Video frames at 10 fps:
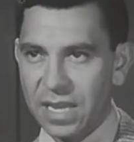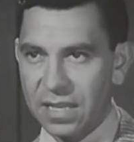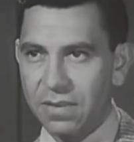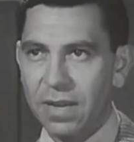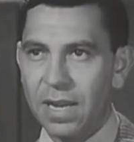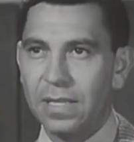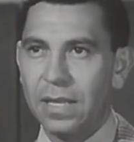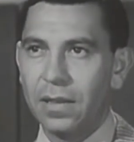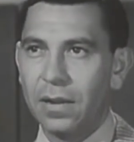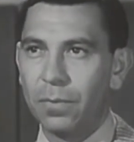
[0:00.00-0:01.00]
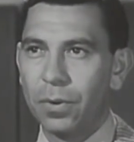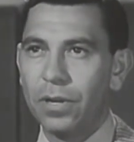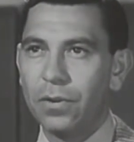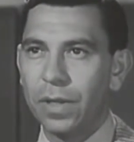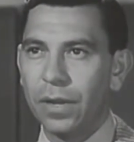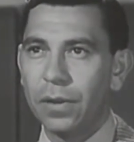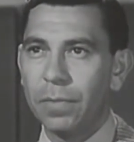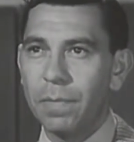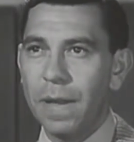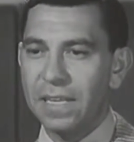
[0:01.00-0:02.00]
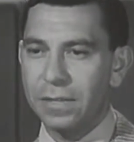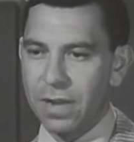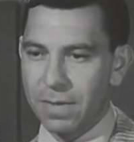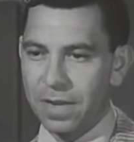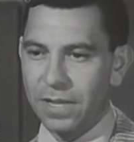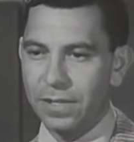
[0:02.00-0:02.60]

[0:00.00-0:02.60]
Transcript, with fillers: That stack you got there, they look pretty new. They couldn't have been passed around